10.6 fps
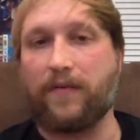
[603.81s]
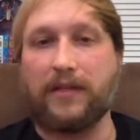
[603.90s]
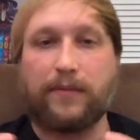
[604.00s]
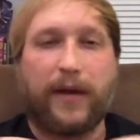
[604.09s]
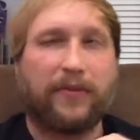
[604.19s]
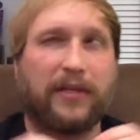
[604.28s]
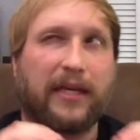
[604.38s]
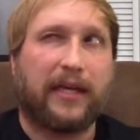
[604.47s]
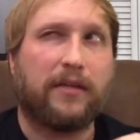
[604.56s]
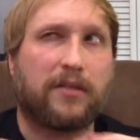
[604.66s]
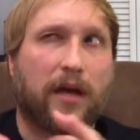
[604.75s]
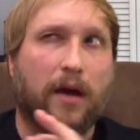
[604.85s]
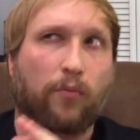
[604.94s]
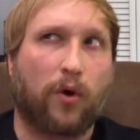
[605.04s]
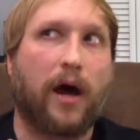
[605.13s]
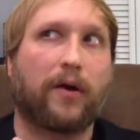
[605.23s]
It's about the kids'
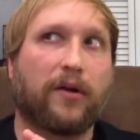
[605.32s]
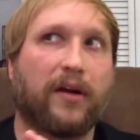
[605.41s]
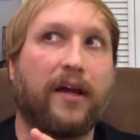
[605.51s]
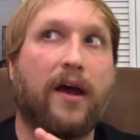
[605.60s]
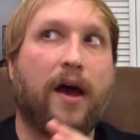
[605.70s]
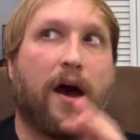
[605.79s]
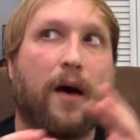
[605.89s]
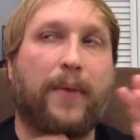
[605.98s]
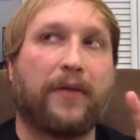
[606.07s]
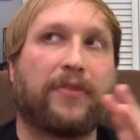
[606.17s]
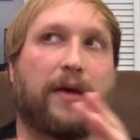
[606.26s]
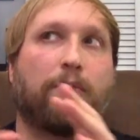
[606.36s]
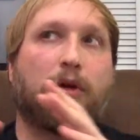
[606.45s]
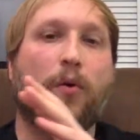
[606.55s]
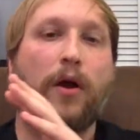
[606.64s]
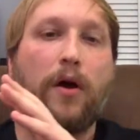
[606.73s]
camaraderie, about them
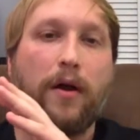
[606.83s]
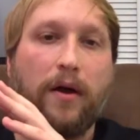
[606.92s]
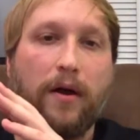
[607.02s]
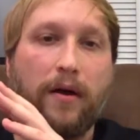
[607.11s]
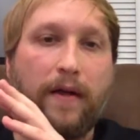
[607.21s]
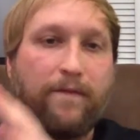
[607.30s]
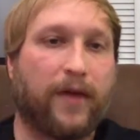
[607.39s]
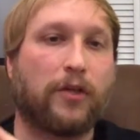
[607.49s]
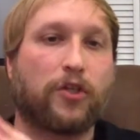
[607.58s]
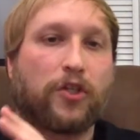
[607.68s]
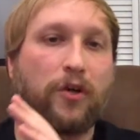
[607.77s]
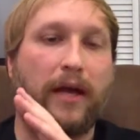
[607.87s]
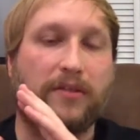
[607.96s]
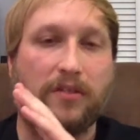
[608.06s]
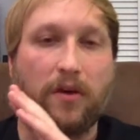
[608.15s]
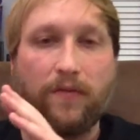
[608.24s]
going on an adventure
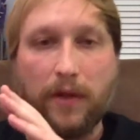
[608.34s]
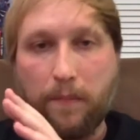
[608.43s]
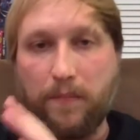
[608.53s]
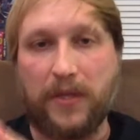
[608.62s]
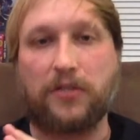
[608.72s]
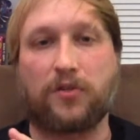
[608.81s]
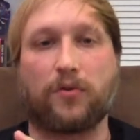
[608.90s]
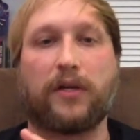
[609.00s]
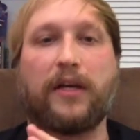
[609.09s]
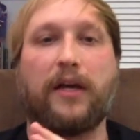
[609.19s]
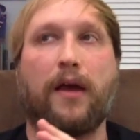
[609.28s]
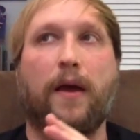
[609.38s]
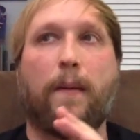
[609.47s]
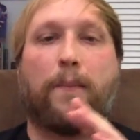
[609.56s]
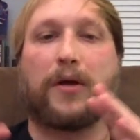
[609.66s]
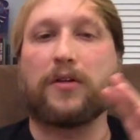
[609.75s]
and solving a mystery,
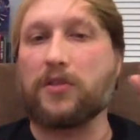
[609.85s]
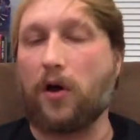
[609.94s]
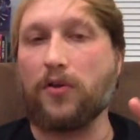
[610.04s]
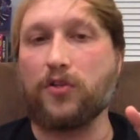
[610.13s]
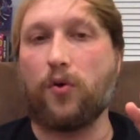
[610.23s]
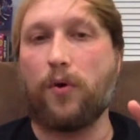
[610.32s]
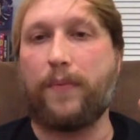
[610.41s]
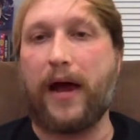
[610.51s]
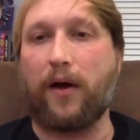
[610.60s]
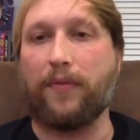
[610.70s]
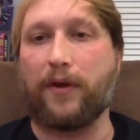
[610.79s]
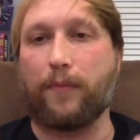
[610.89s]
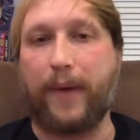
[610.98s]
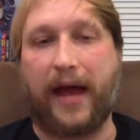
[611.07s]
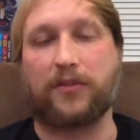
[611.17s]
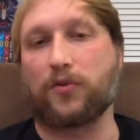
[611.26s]
but it's also about their
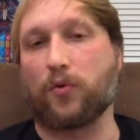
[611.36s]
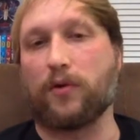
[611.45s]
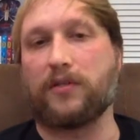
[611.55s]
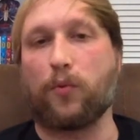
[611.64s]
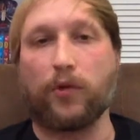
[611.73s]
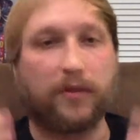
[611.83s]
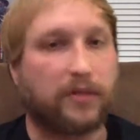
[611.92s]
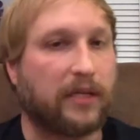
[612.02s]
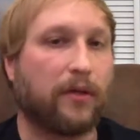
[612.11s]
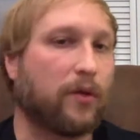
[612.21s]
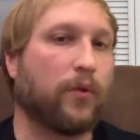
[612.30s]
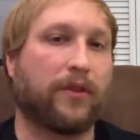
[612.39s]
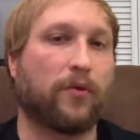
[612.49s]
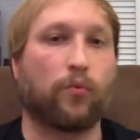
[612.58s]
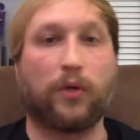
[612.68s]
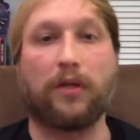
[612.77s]
backstories and what they're dealing with
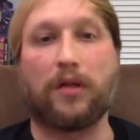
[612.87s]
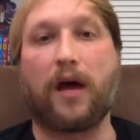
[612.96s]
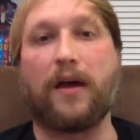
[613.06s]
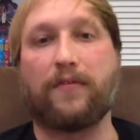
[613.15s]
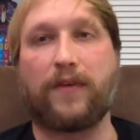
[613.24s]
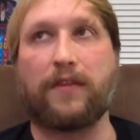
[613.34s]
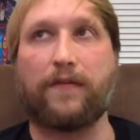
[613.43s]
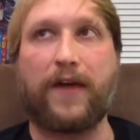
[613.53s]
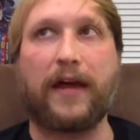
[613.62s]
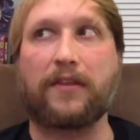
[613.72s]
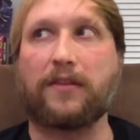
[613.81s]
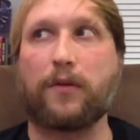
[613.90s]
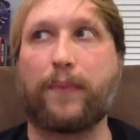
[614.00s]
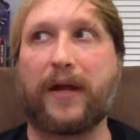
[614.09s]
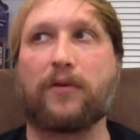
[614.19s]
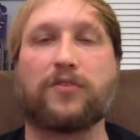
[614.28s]
in real life and the fact that their
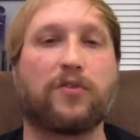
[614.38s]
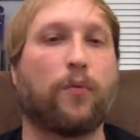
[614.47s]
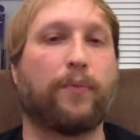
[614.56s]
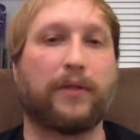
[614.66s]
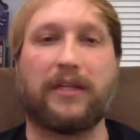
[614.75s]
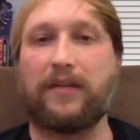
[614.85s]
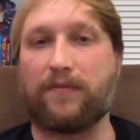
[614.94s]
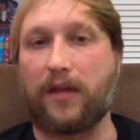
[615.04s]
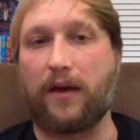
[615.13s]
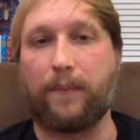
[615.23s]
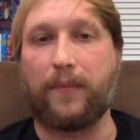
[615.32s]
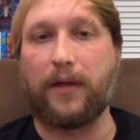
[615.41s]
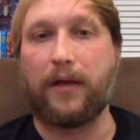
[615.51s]
parents don't believe them,